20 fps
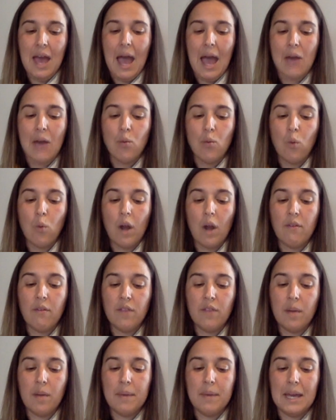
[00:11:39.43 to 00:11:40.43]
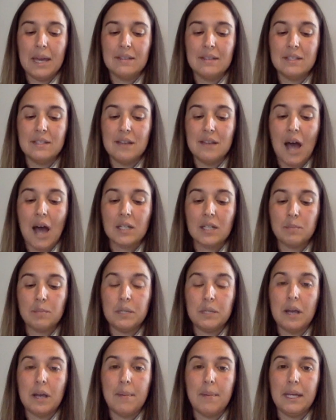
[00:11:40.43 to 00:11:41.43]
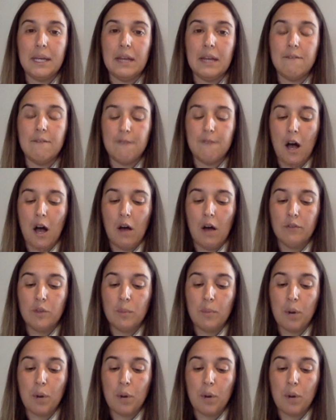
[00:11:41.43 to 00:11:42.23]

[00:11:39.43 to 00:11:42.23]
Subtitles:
and one of them is not becoming involved